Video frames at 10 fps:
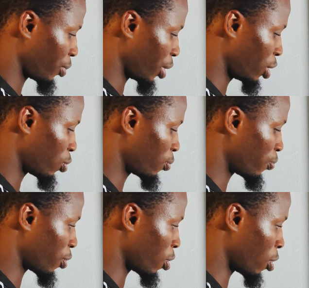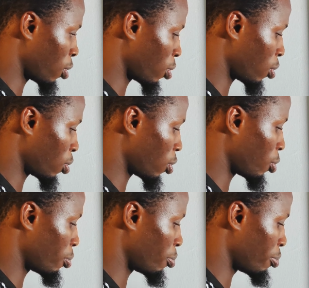3 to 4
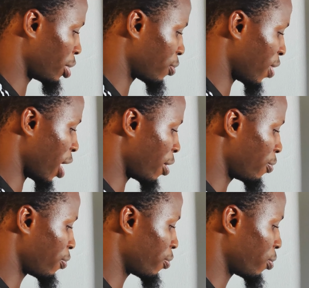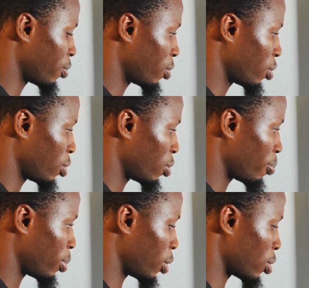base 5
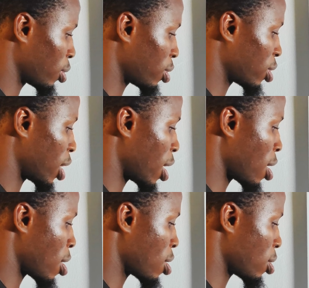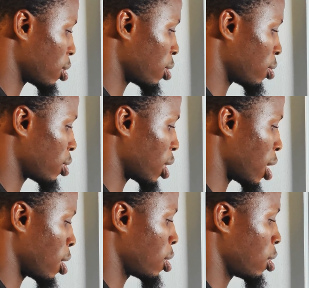plus star
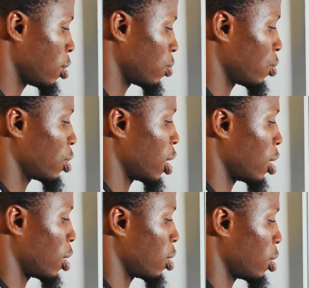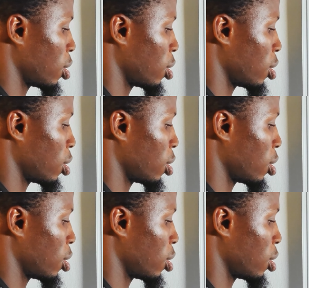star star